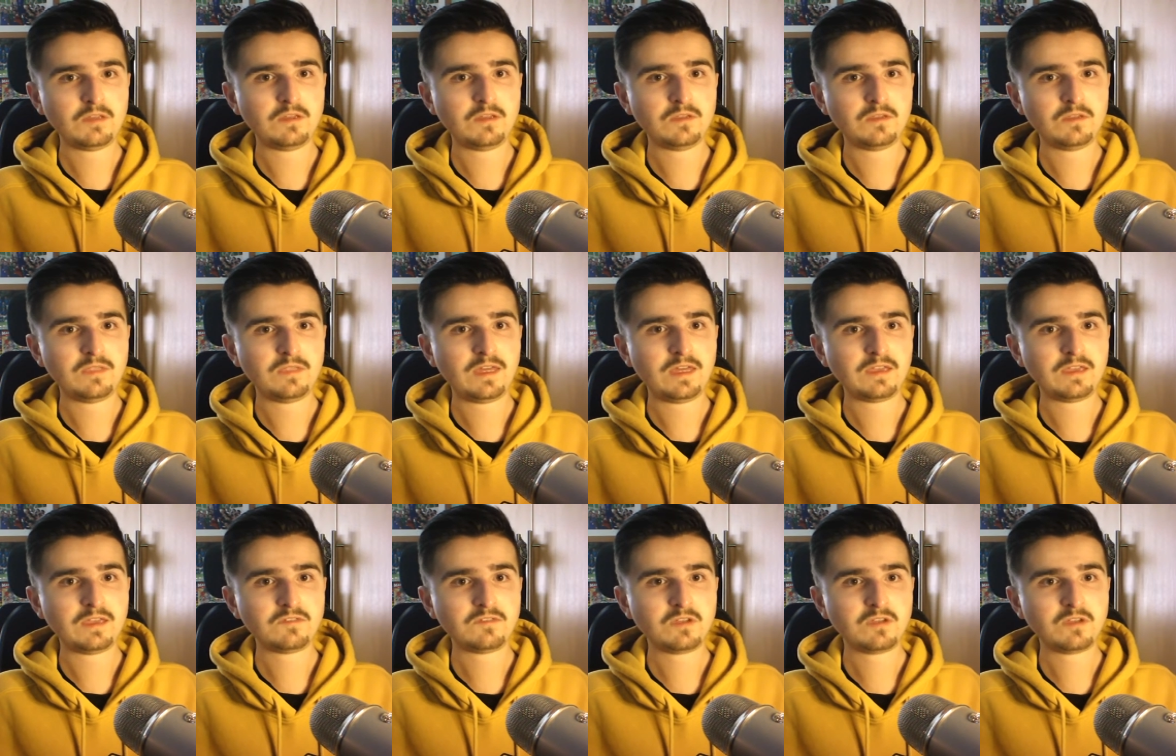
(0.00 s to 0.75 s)
Like,
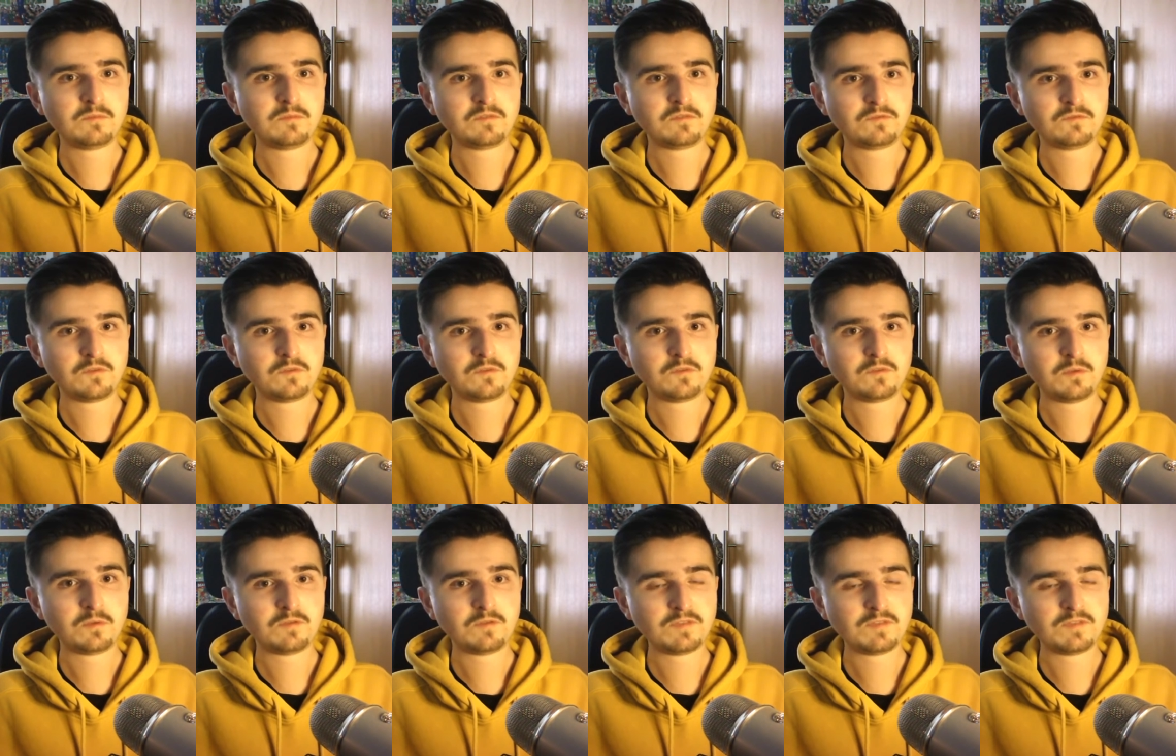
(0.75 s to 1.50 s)
in terms of
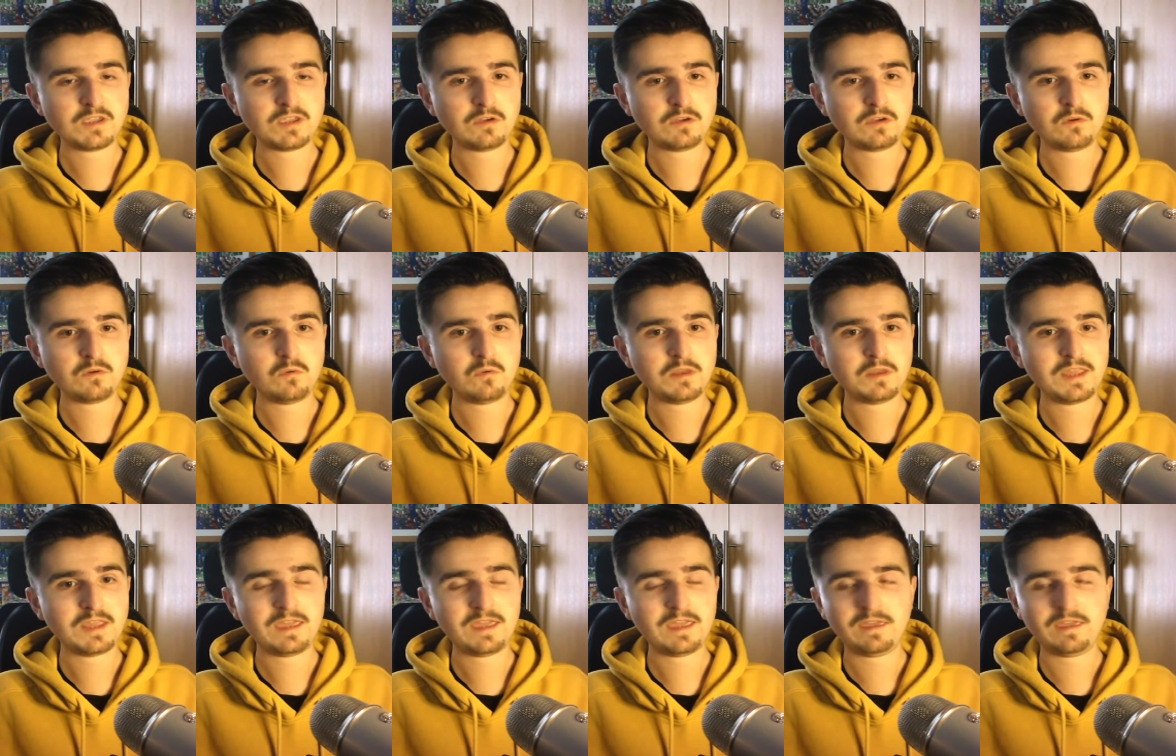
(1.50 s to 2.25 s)
doing a video call on
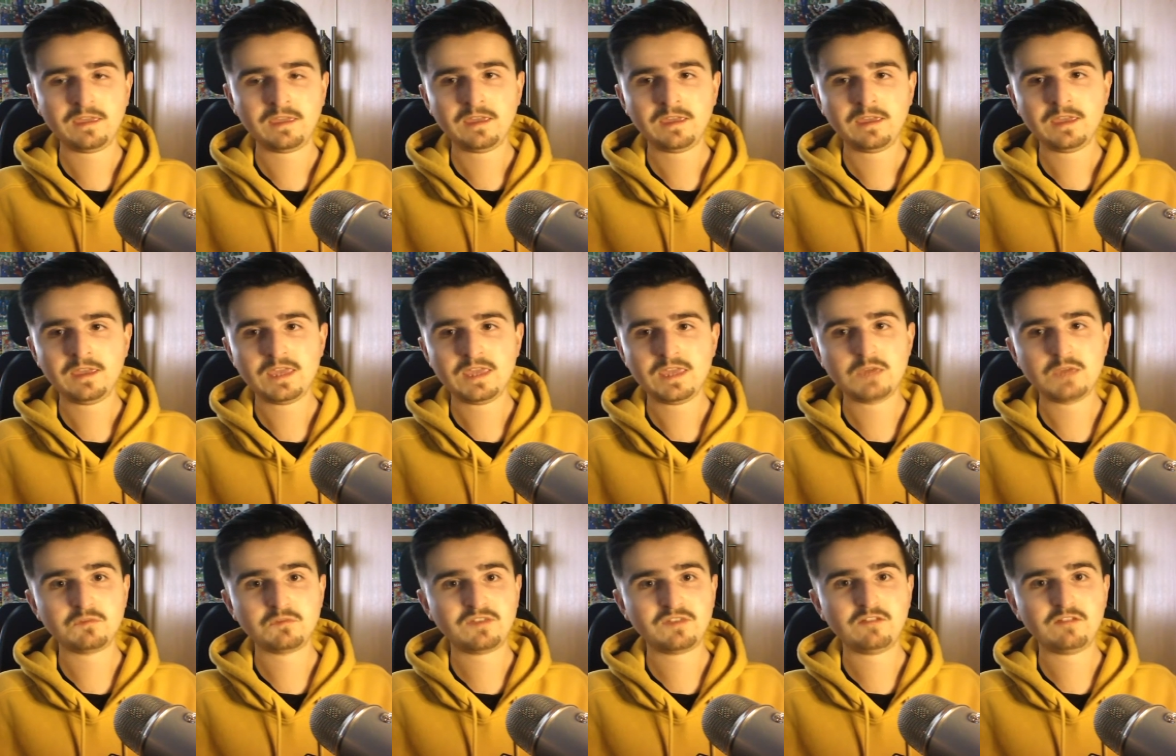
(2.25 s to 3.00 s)
there,
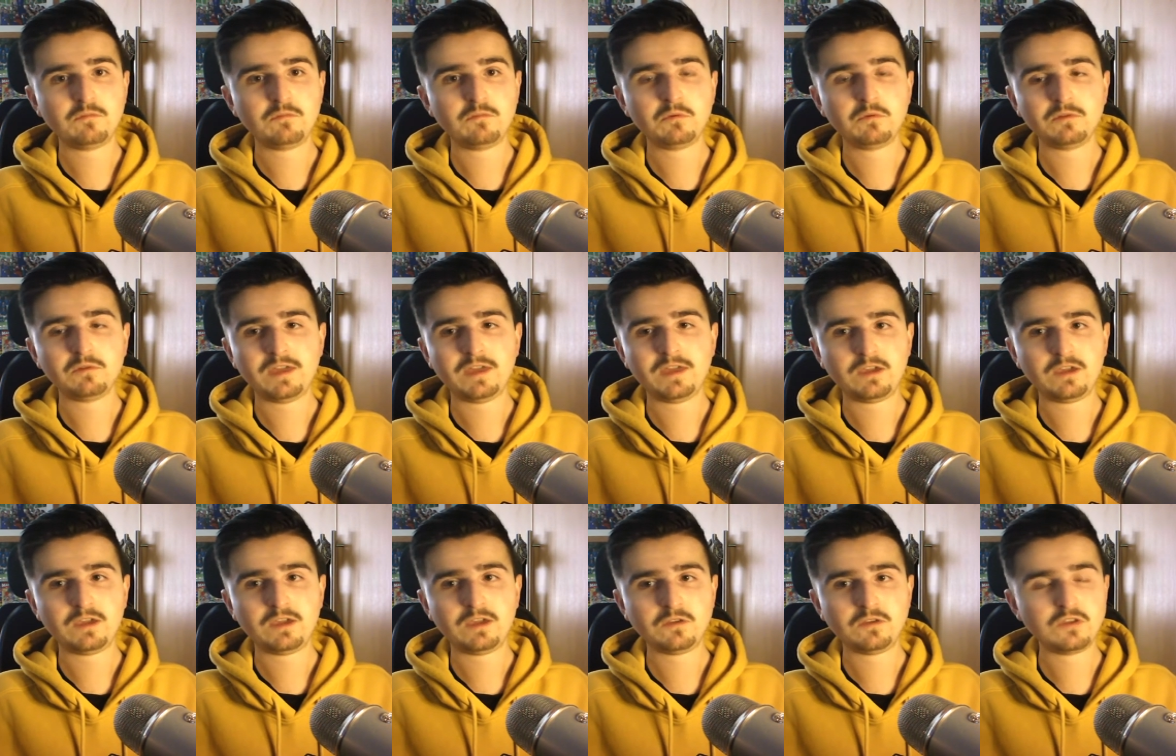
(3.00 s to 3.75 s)
it was terrible. Like,
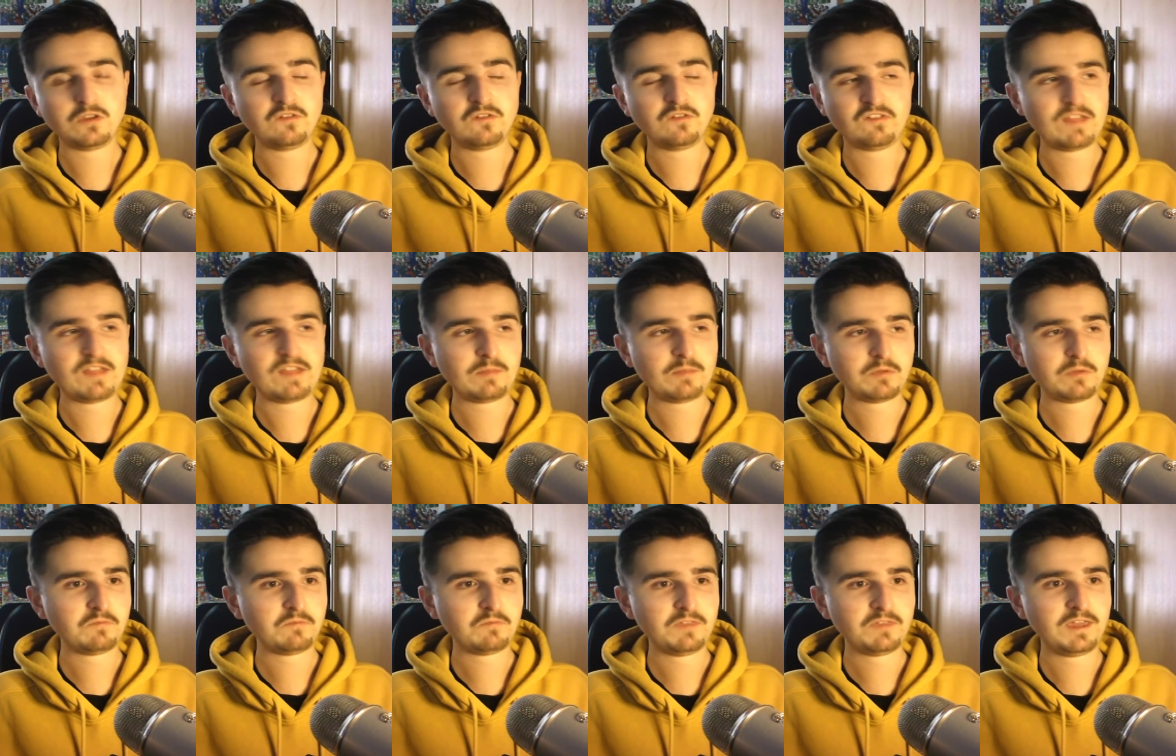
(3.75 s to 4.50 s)
I couldn't use his
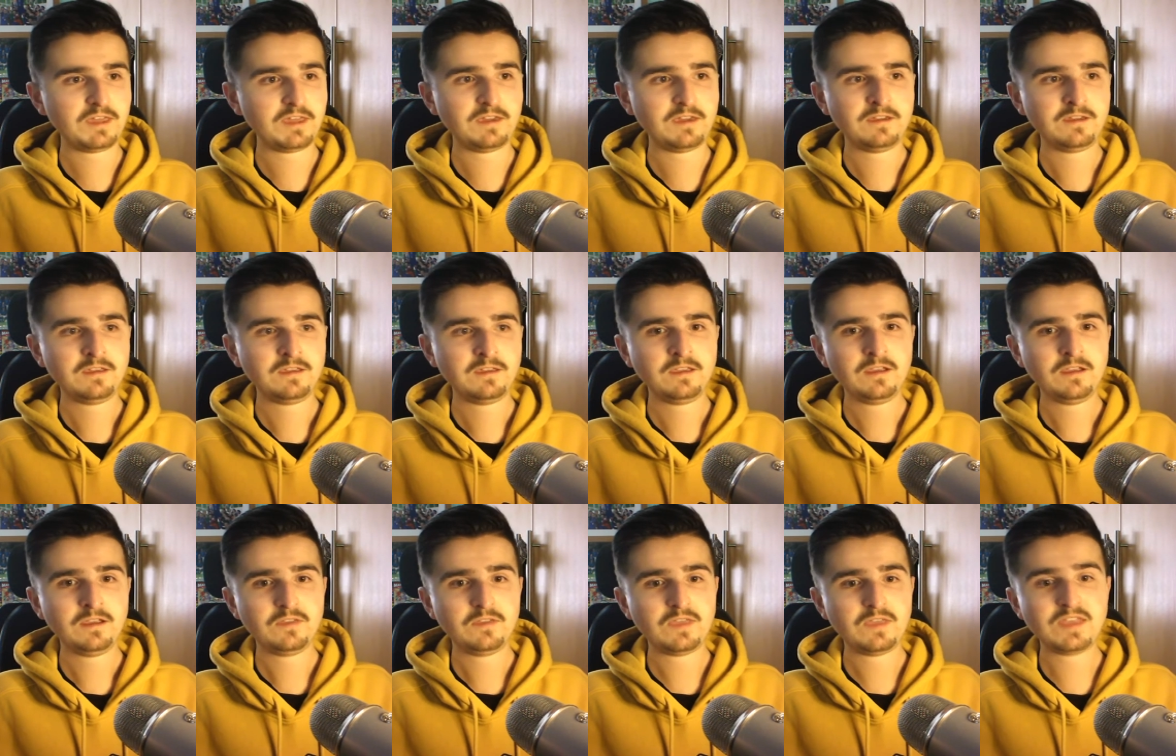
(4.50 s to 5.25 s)
laptop for that.
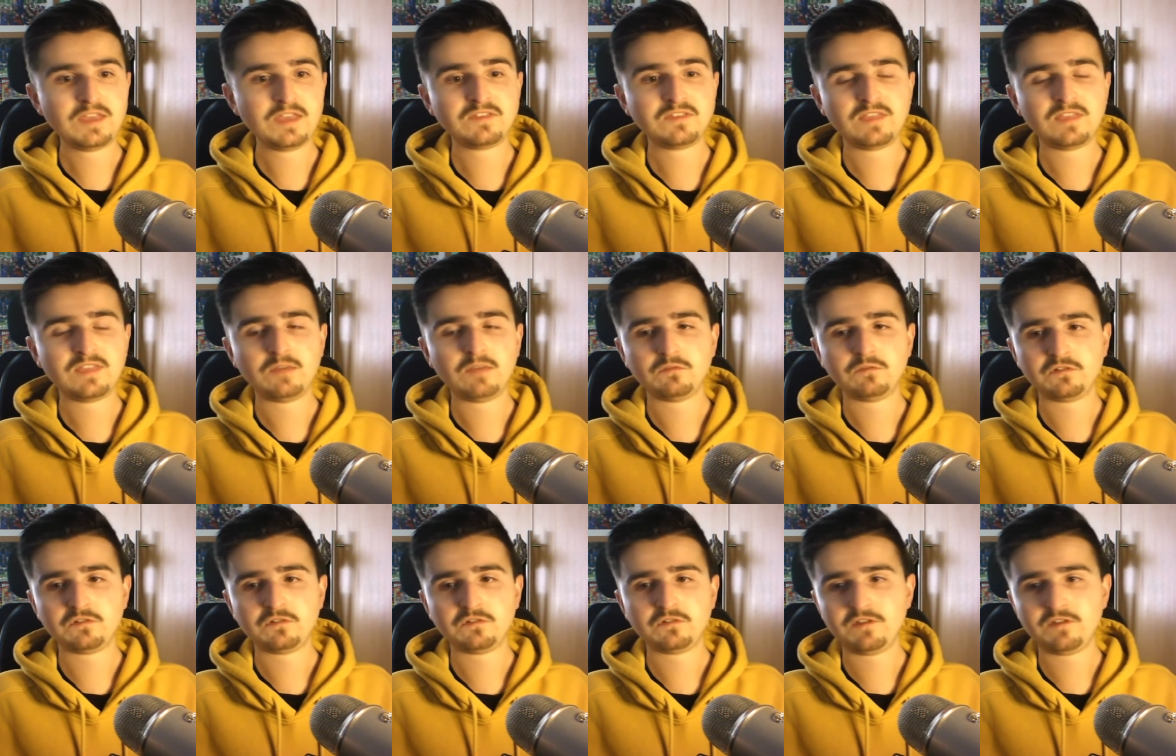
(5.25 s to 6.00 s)
The internet
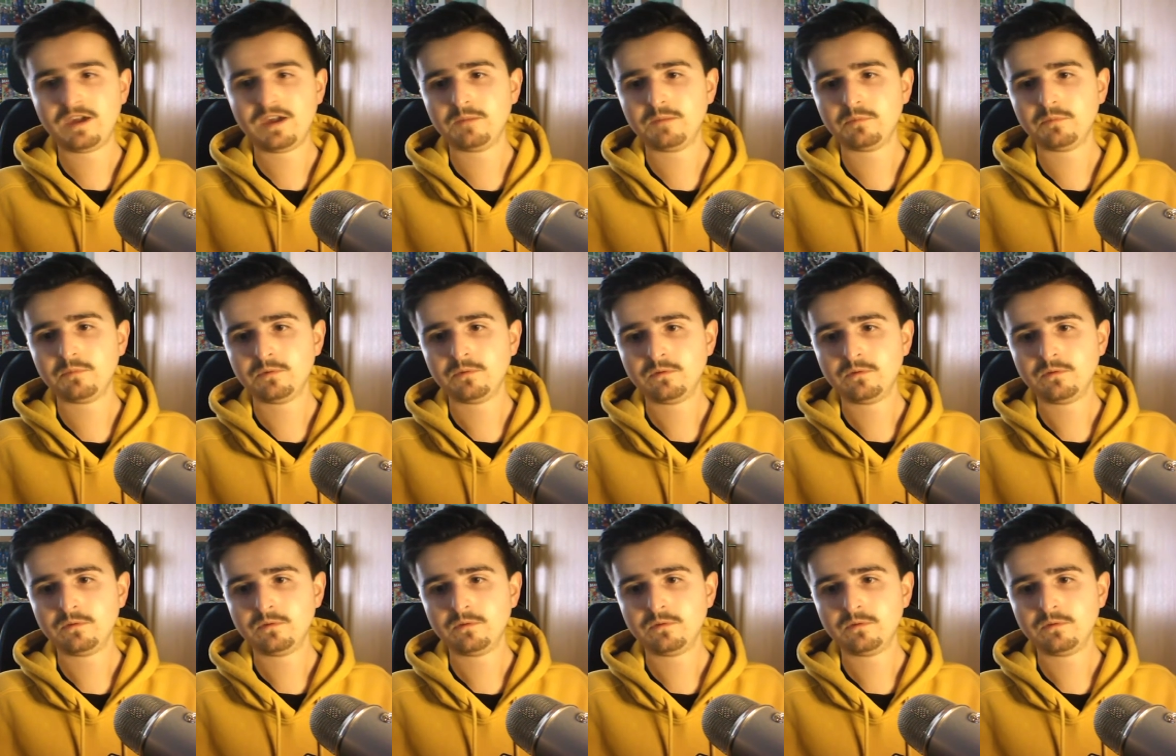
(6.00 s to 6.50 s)
was crap.